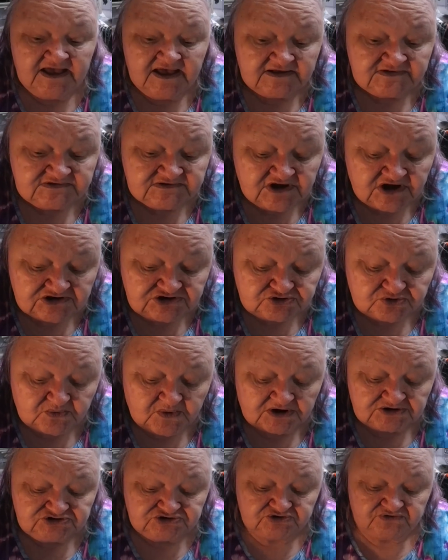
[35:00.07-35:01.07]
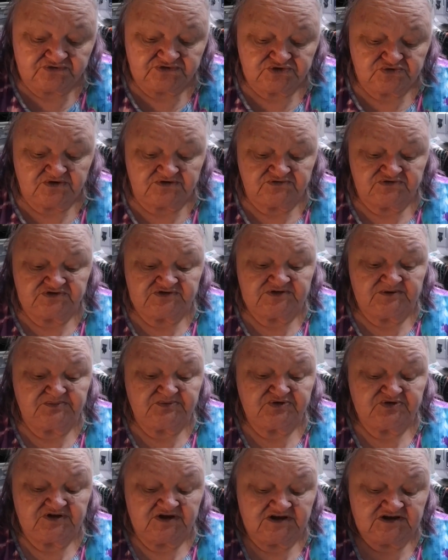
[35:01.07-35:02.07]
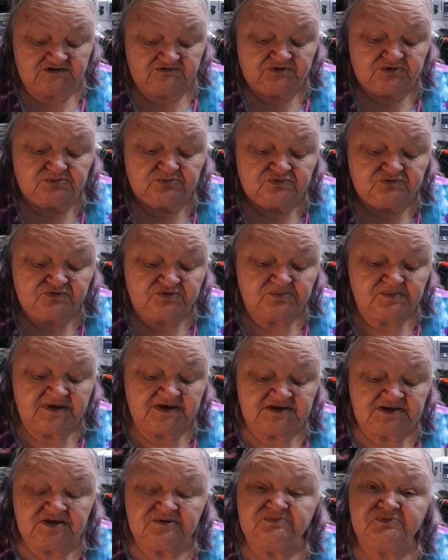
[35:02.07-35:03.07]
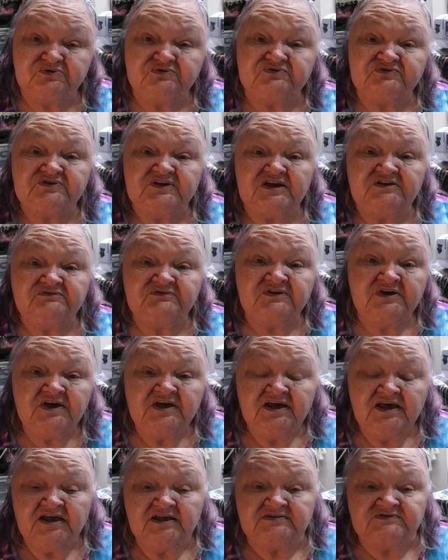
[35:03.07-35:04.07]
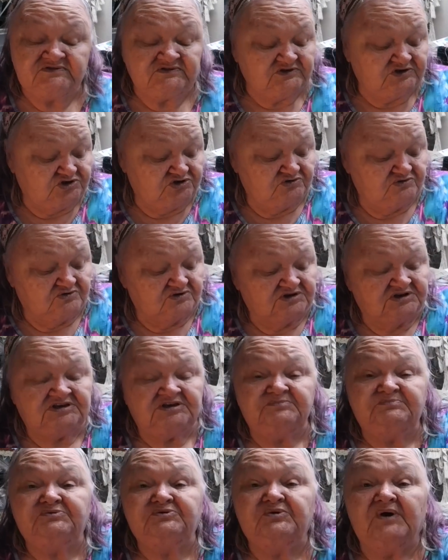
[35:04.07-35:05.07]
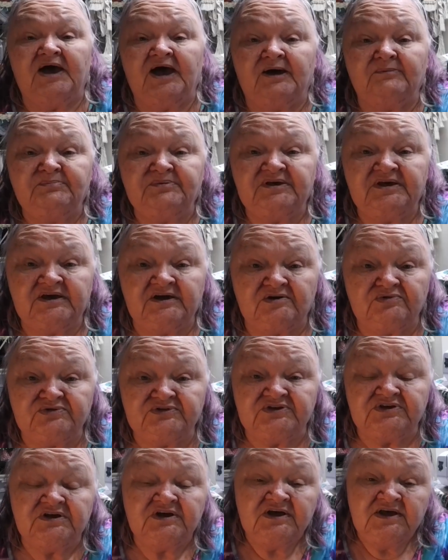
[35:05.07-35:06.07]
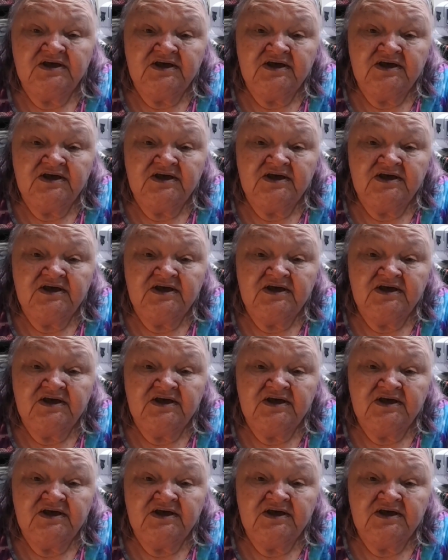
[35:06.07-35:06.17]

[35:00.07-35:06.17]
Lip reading: ask God to watch over you every step you take, every move you make, keep you safe and secure, keep you happy, healthy,